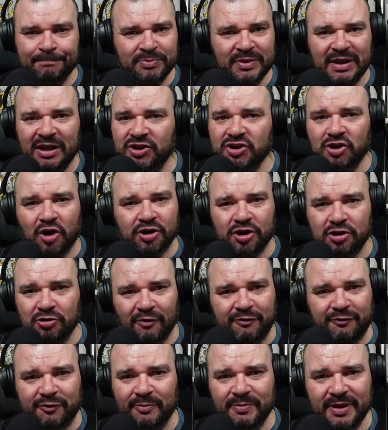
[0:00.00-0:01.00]
Not enough
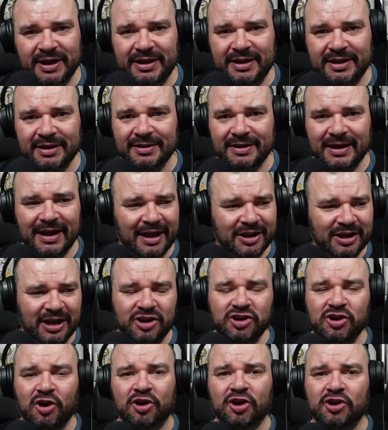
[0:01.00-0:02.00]
for me. And
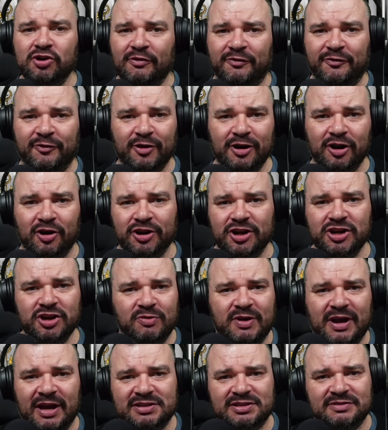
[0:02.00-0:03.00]
not enough for a lot of
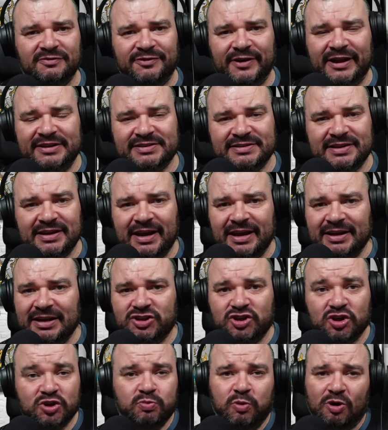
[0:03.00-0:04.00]
Newcastle fans tonight. It
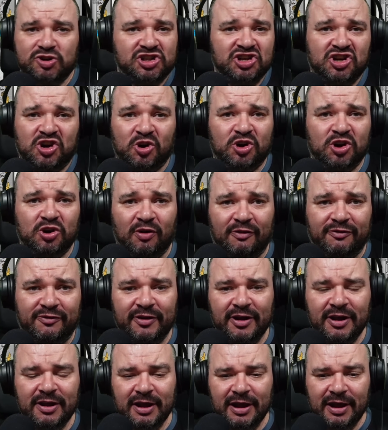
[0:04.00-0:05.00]
just wasn't good enough.
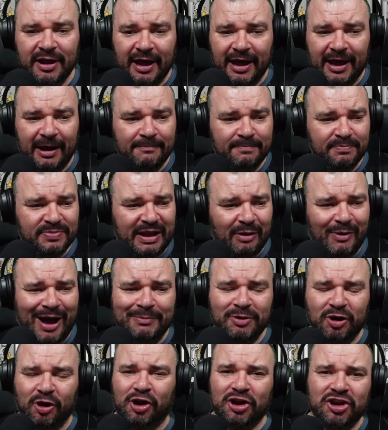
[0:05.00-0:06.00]
Now, I'm
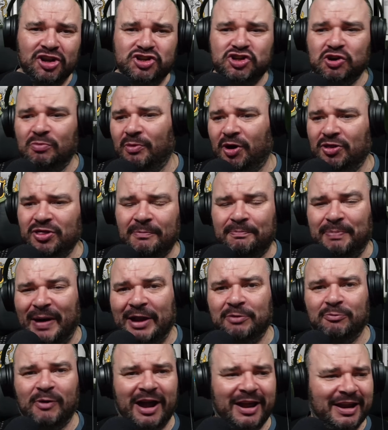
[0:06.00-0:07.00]
not going to jump on the
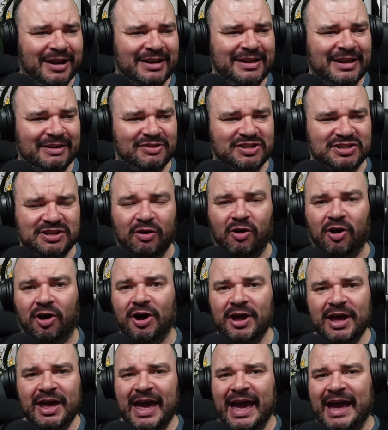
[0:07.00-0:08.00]
bandwagon in here and say, oh,
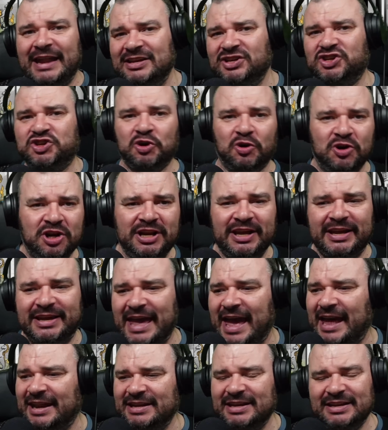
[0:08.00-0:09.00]
Eddie's done it
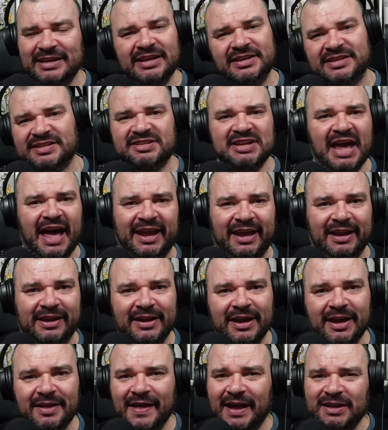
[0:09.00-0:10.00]
again. He needs sacking.
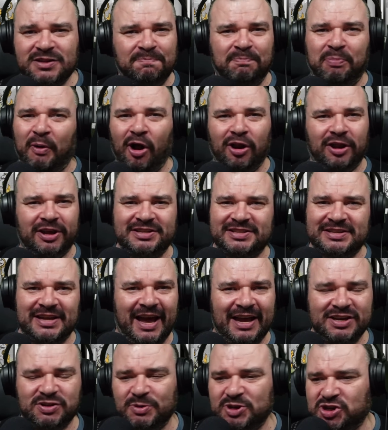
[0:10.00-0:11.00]
That's bollocks,
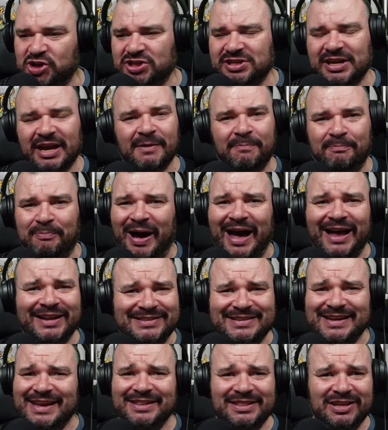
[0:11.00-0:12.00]
guys. We just had a bad
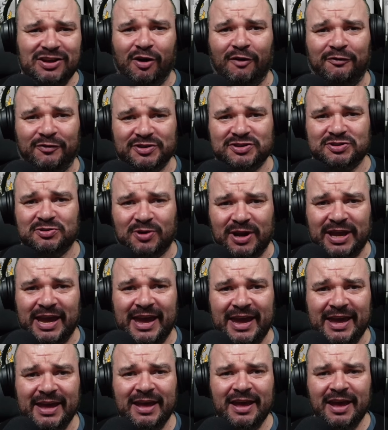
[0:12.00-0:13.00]
day at the office,
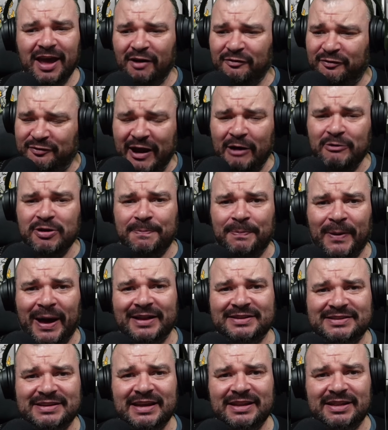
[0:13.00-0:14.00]
okay? A very bad
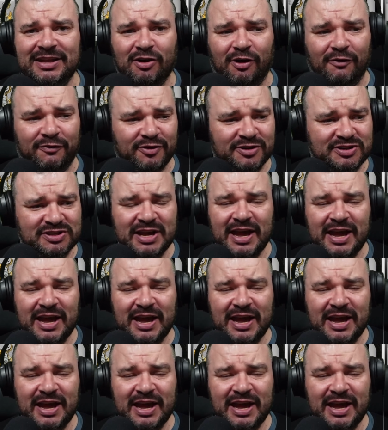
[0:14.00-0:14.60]
day at the office.